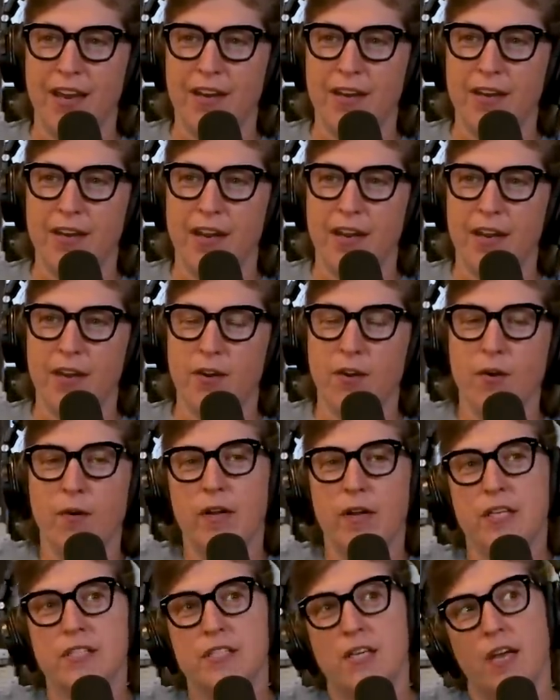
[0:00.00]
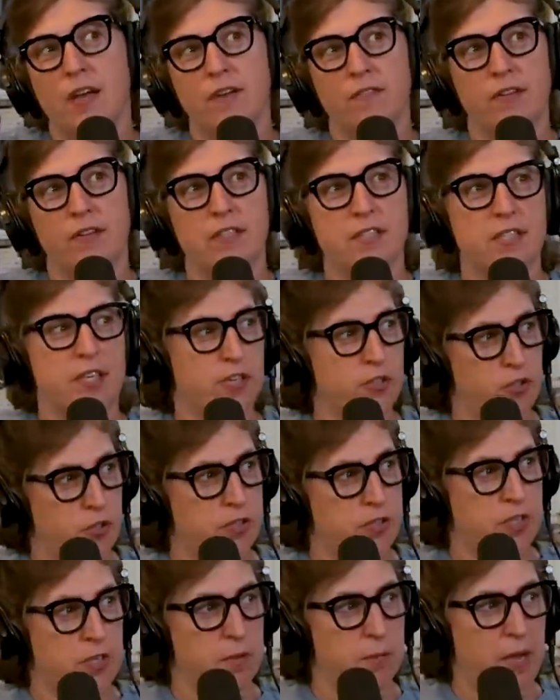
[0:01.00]
and no, and it's kind of it's an
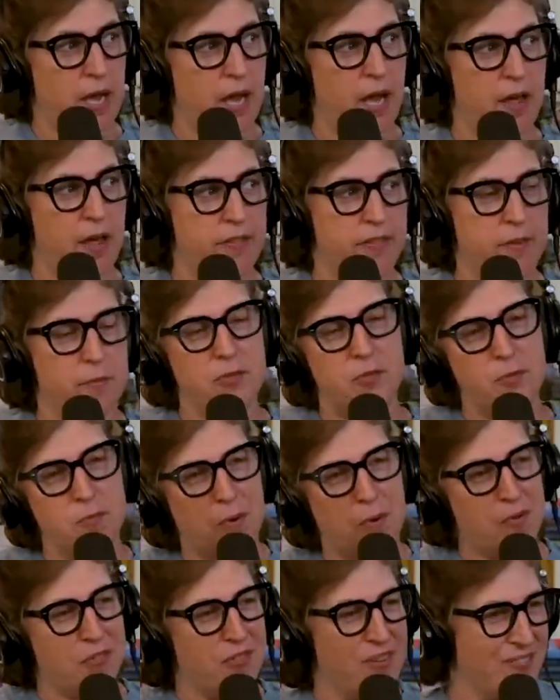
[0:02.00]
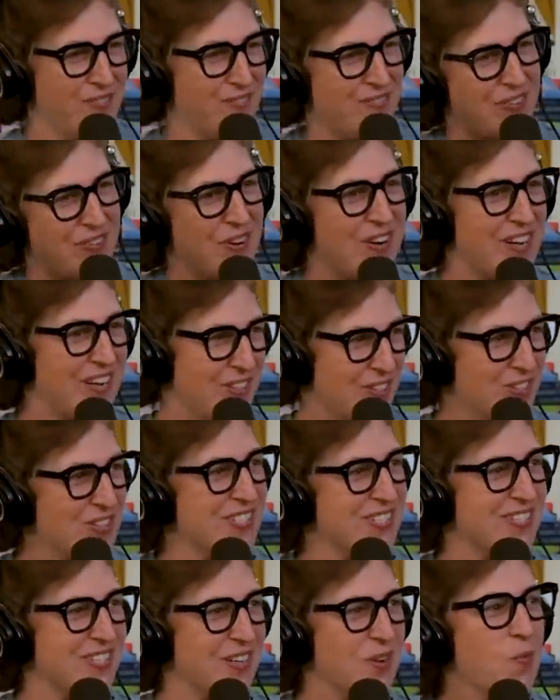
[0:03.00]
interesting path. I mean, you both have very
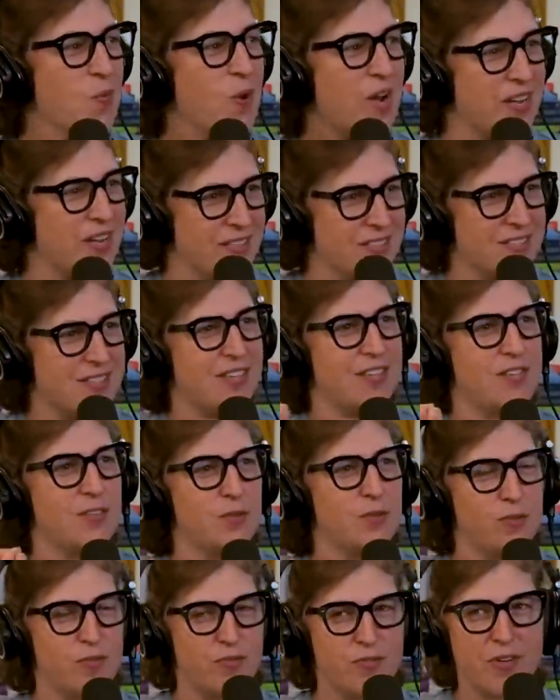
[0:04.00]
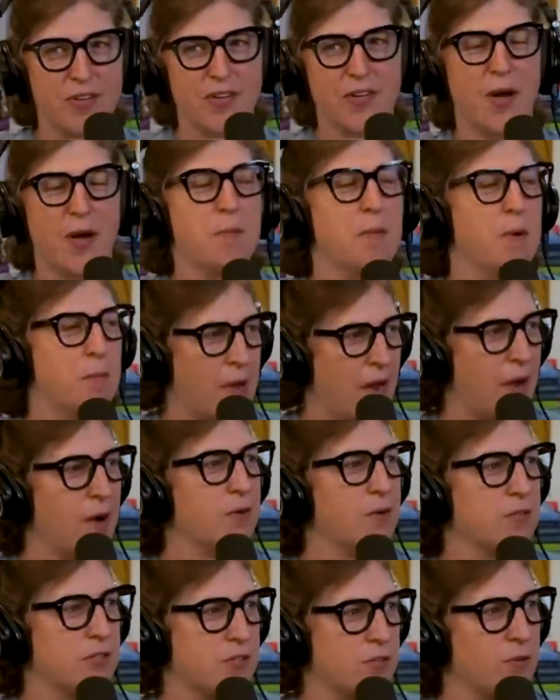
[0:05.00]
interesting ways that you've come
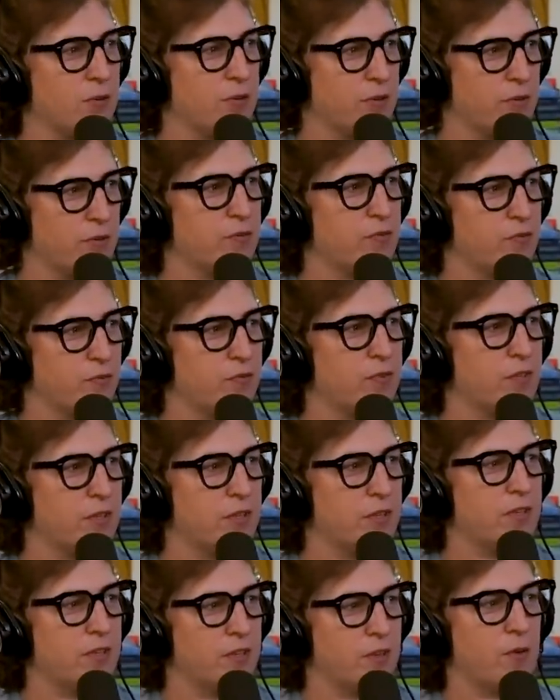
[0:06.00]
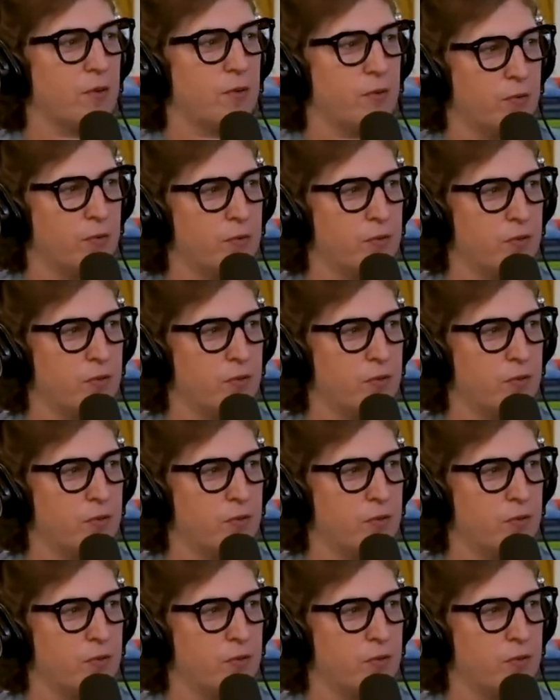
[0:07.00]
about sort of you know